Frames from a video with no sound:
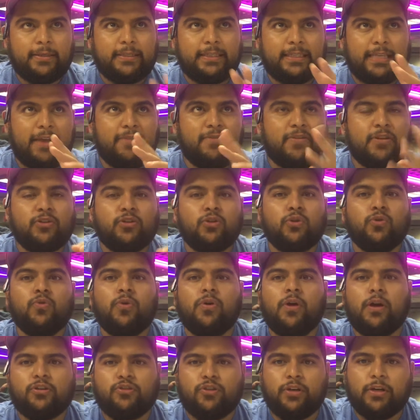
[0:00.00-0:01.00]

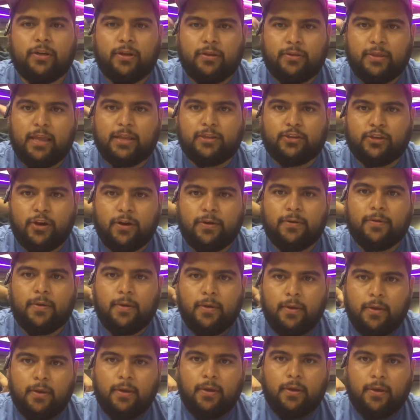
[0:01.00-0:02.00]
7,200 of that
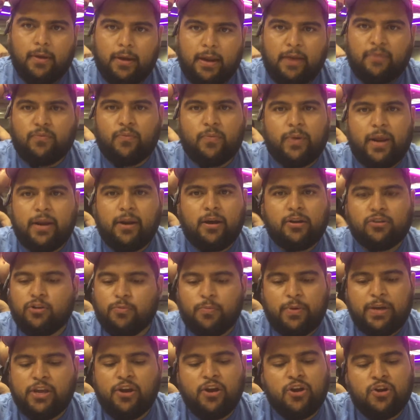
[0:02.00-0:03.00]
turn. Left him
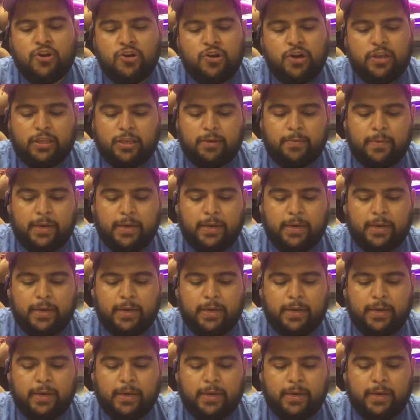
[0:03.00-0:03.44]
800, but he couldn't do nothing.